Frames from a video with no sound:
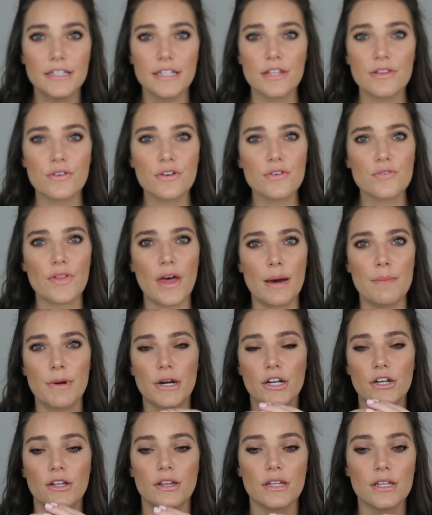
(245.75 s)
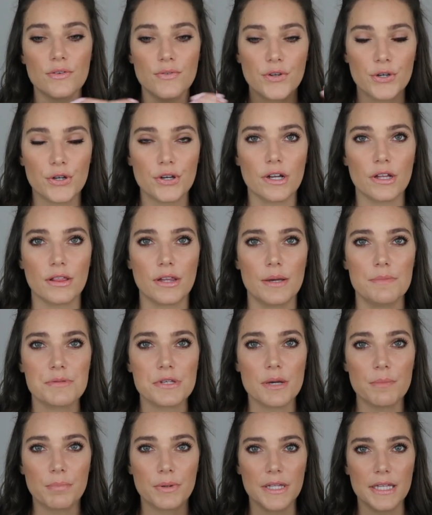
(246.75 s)
Neither of them are gonna leave your lips
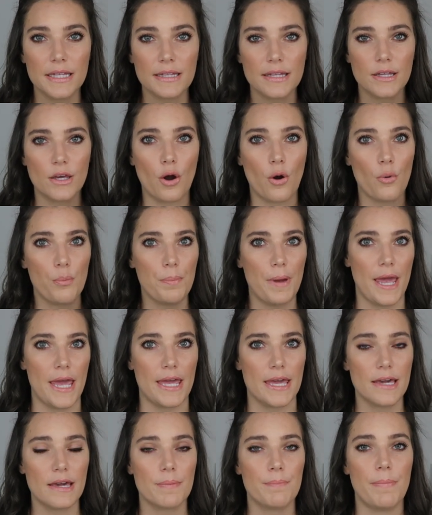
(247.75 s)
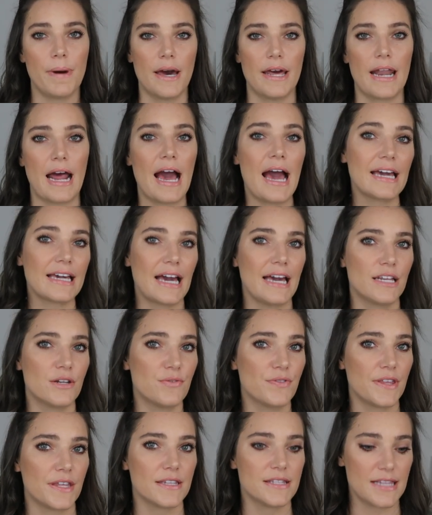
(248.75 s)
completely opaque, but I kind
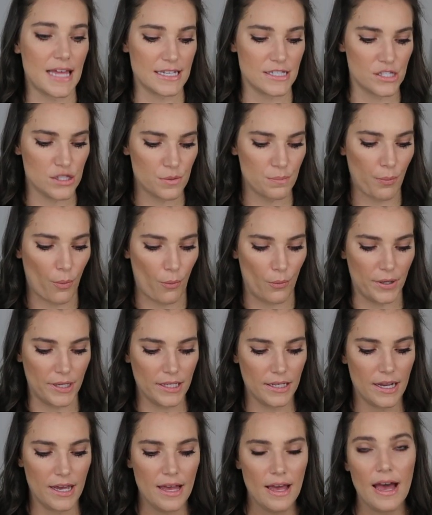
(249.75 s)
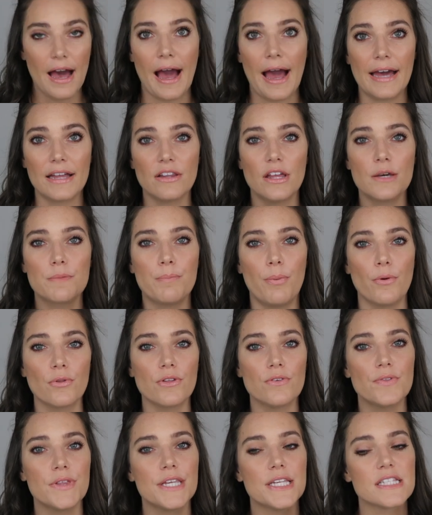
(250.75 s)
of think that's the point. I like both
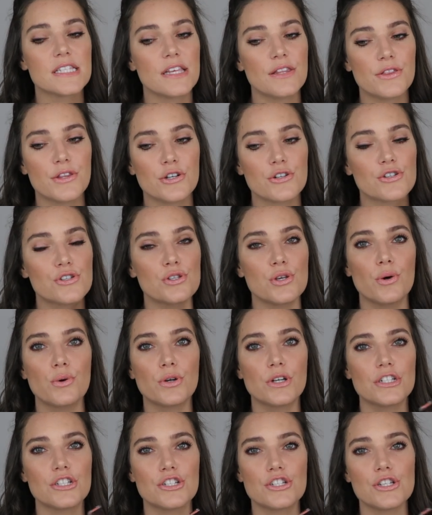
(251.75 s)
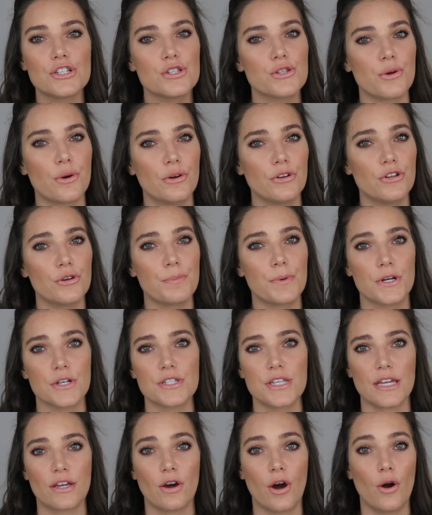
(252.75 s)
of these. They're so good to just throw in your
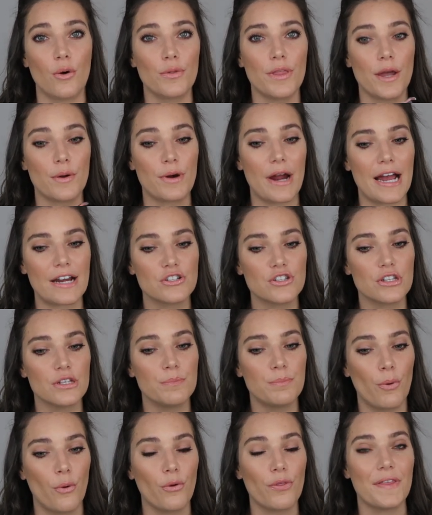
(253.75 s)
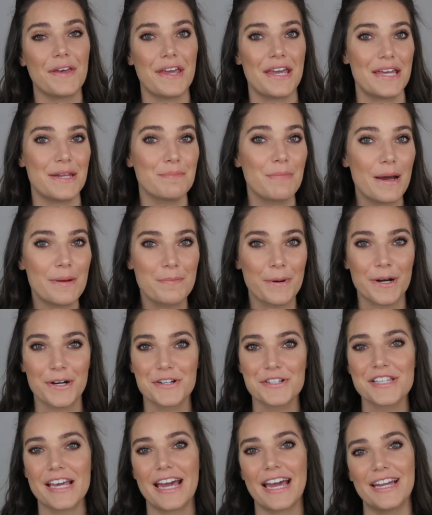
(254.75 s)
purse and go. They were actually both in my
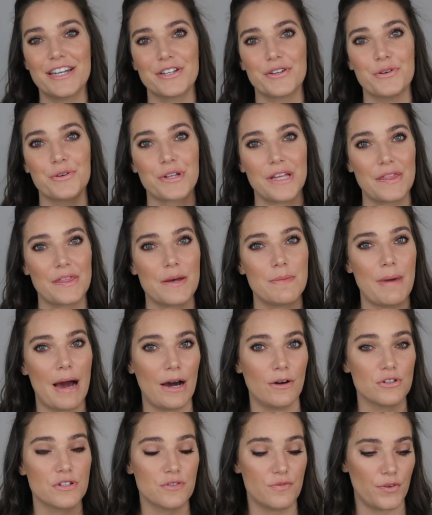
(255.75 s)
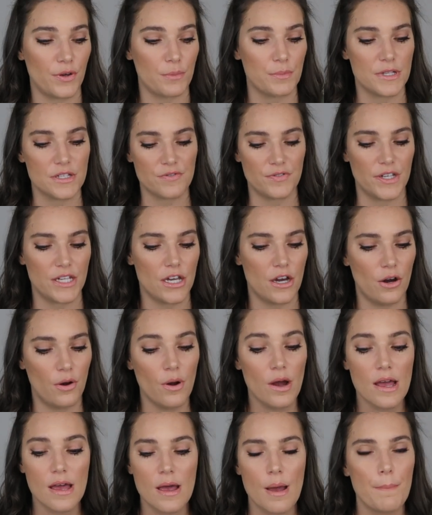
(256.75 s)
purse. I had to go get them out to film this
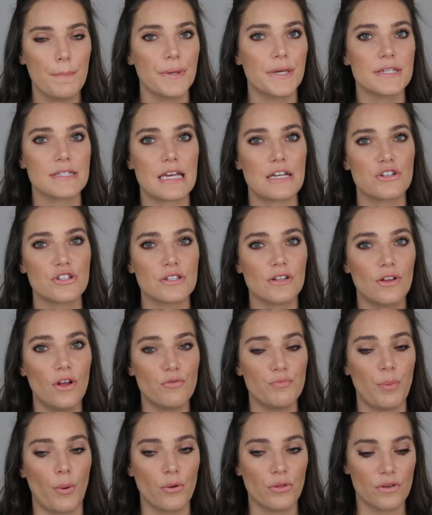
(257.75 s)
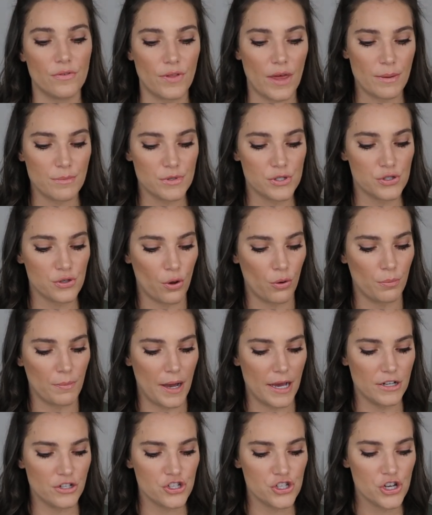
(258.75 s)
video because I just love both of them so
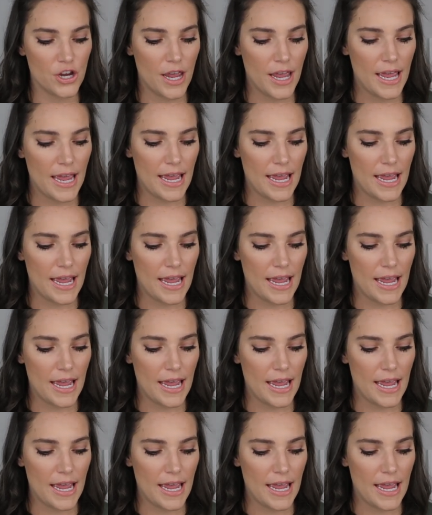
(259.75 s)
much